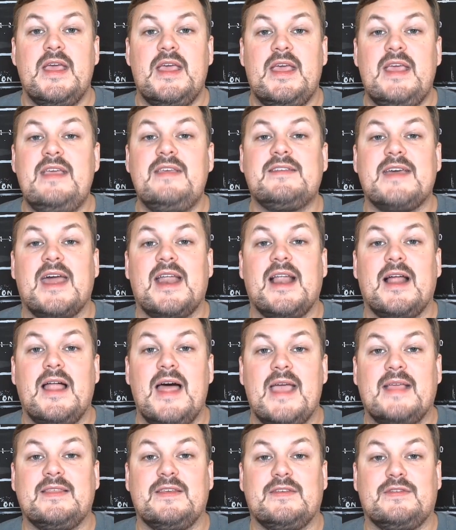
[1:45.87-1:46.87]
He's got to
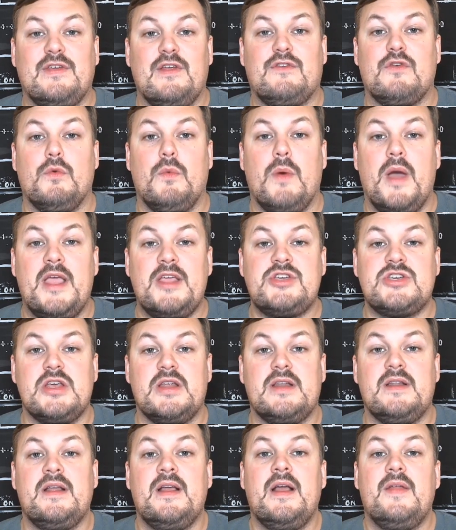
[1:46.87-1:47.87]
like the
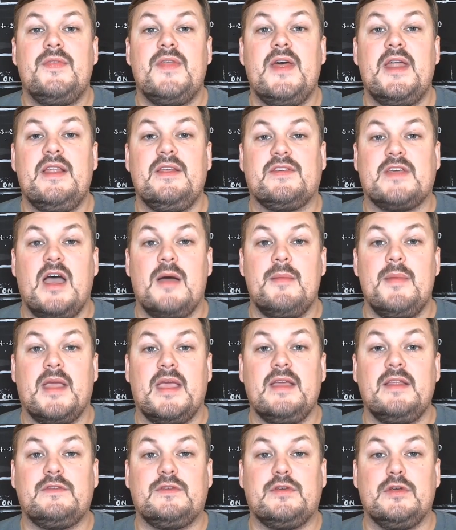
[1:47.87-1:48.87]
situation that he's coming
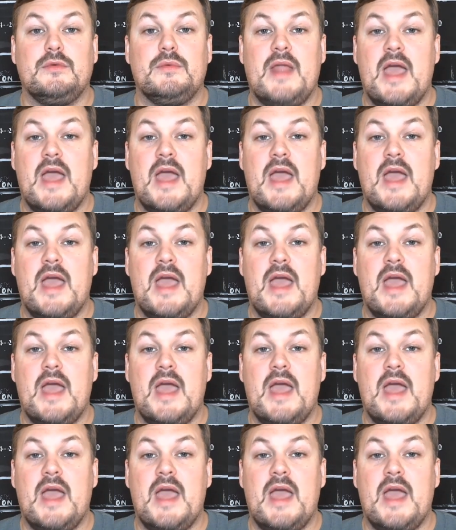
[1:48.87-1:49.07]
into.